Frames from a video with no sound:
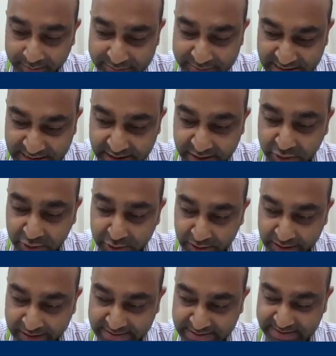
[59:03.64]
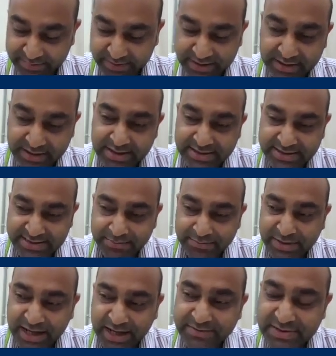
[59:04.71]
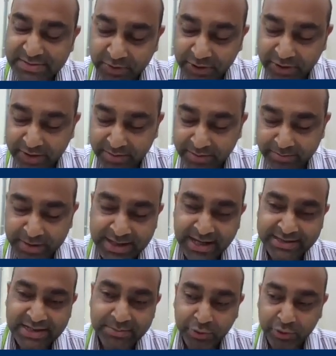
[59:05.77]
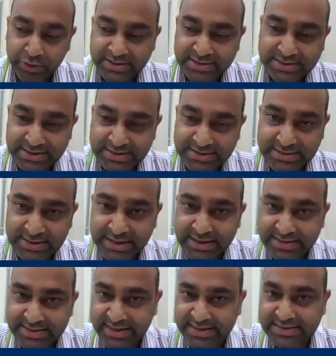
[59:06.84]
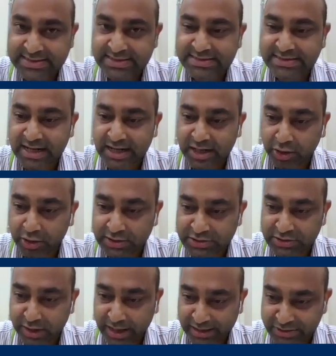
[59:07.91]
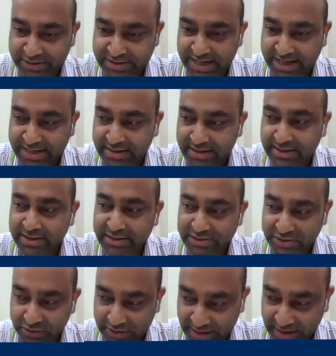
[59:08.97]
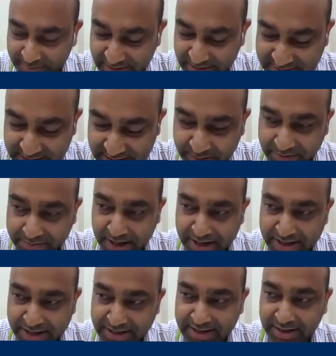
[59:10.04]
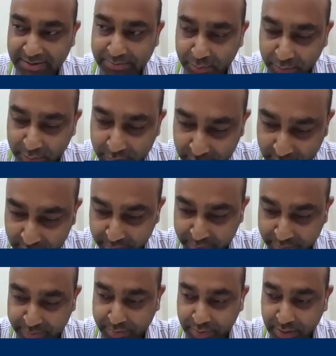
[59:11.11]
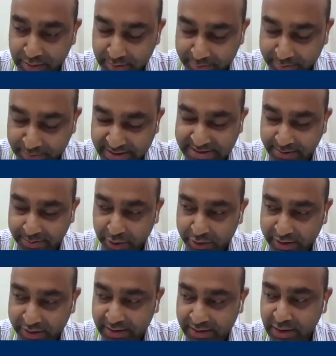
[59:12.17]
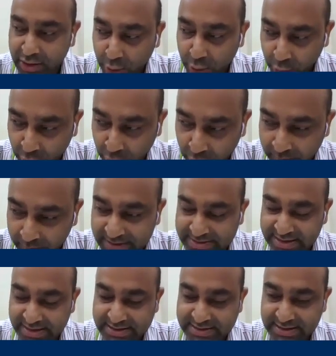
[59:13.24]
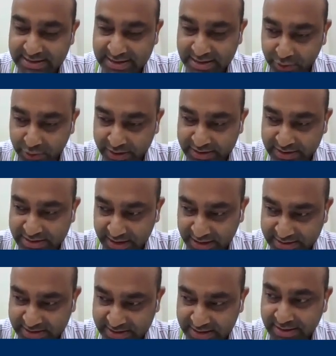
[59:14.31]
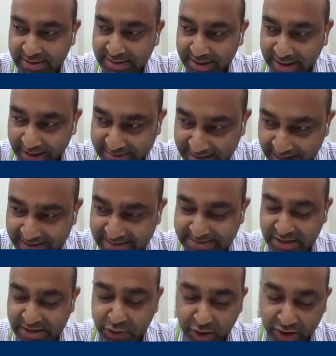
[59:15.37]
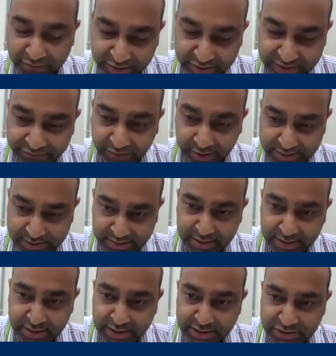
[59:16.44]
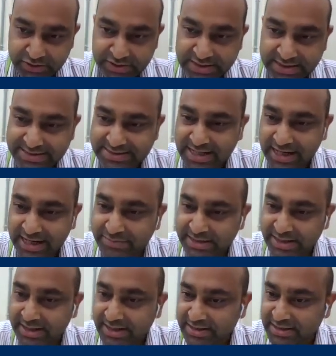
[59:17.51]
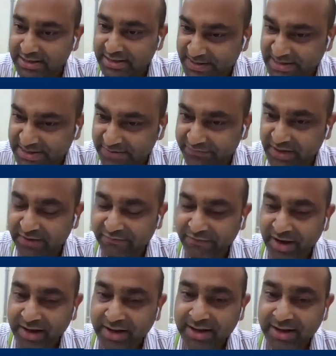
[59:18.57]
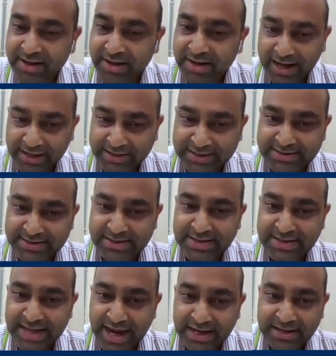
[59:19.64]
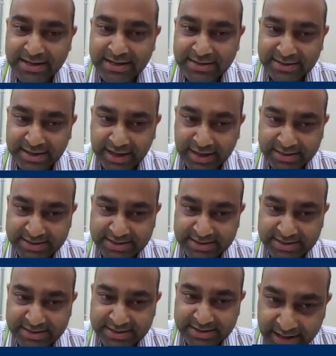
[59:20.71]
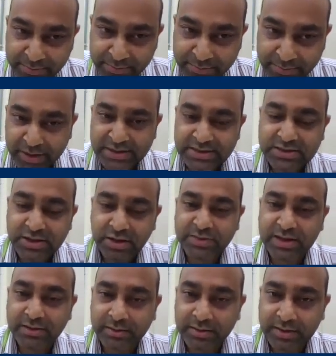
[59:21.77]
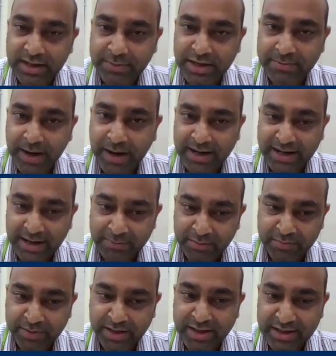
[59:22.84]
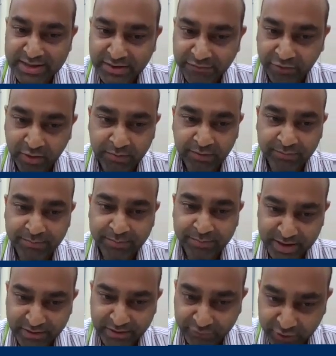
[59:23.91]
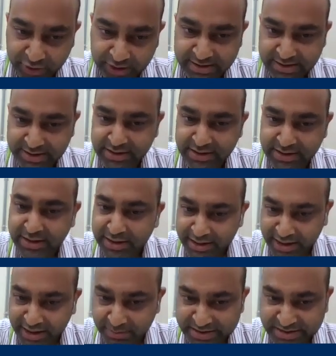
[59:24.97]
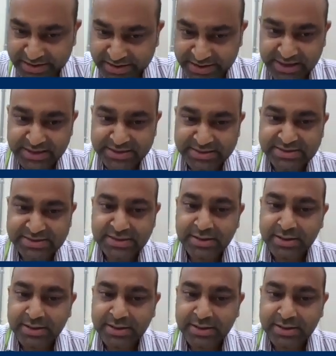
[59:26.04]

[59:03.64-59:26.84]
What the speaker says: serotonin 1 receptor. Sometimes for many other proteins, these changes are also allosteric. So that means lipid binding brings about a global change in the protein structure, and that is required for the function. So these comes under the specific effect, and other than that, the general properties of the lipid bilayer membrane in the form of membrane fluidity, curvature stress,